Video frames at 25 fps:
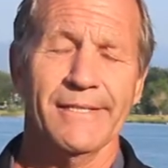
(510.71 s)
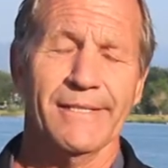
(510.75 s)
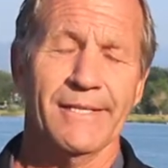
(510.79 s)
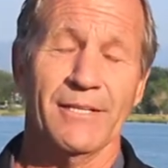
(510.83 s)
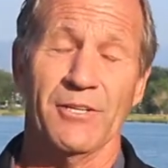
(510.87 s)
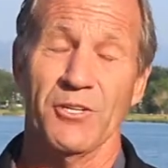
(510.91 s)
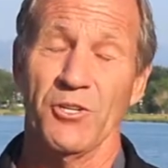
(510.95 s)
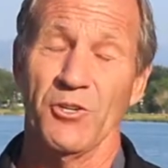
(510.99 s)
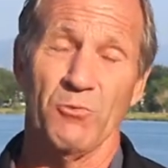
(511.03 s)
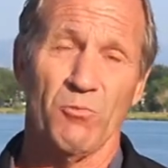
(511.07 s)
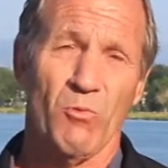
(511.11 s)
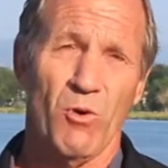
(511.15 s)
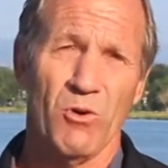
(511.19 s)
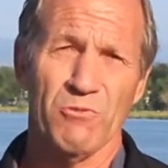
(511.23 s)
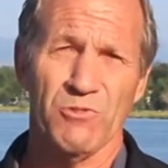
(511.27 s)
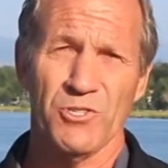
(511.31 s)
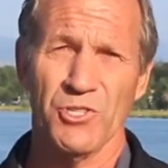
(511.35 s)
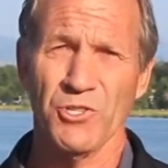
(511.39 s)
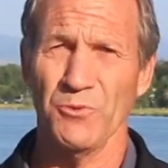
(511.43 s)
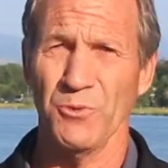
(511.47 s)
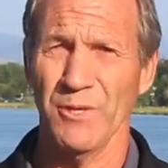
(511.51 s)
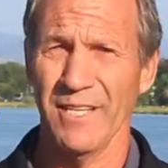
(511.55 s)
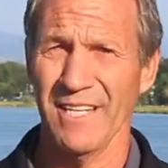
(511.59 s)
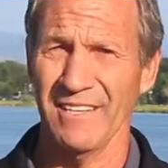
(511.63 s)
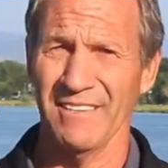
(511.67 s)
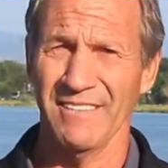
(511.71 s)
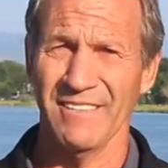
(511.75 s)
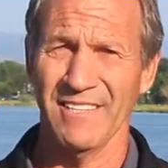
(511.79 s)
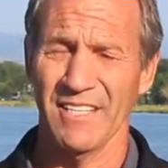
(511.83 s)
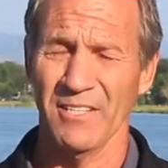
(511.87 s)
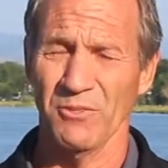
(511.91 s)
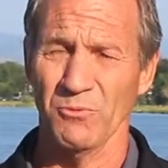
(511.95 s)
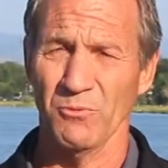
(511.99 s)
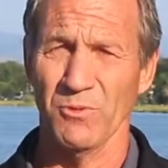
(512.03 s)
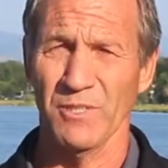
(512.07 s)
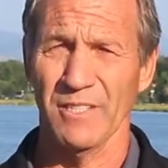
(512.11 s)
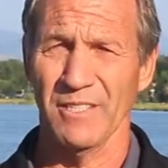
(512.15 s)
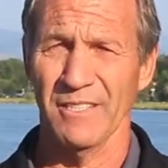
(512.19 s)
you know, you won't do
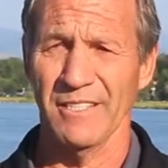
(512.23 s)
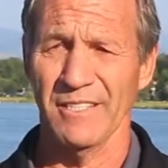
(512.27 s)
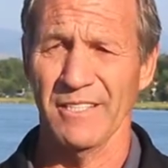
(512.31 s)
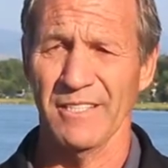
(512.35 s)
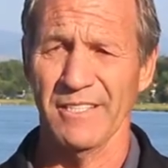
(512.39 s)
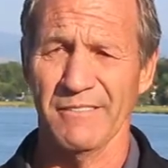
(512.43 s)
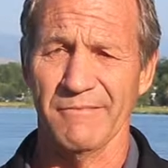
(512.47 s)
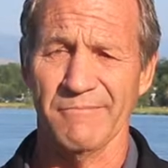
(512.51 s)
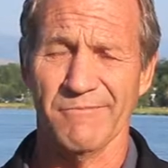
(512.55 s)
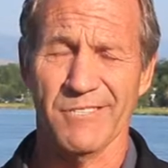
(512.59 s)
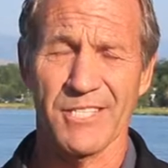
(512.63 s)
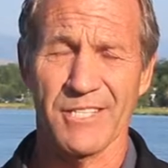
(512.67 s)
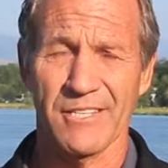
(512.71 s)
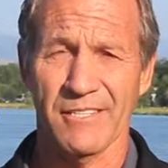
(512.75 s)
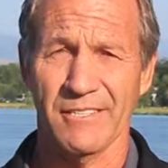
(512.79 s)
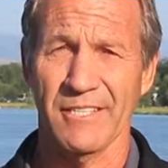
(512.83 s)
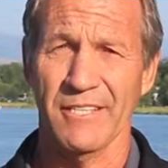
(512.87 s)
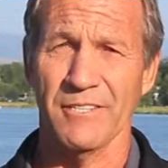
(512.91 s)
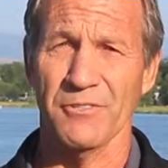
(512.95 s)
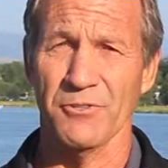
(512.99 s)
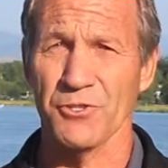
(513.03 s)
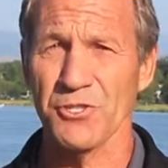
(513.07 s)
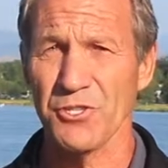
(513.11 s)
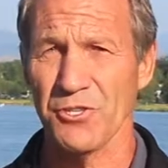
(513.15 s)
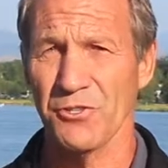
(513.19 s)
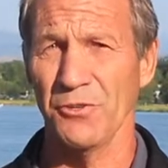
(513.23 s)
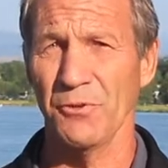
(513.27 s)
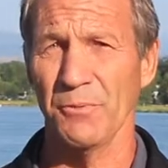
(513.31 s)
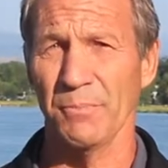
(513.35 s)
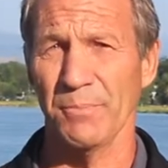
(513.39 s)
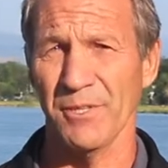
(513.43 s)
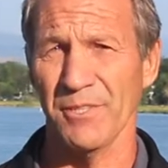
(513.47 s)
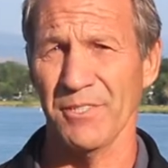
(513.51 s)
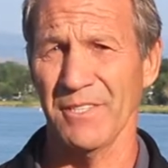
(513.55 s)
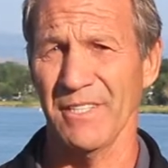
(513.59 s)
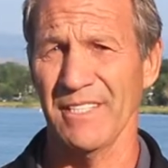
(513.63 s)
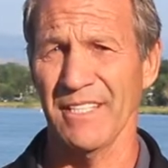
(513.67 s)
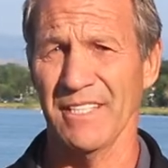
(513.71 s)
anything really silly or
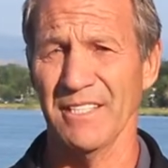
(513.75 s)
stupid.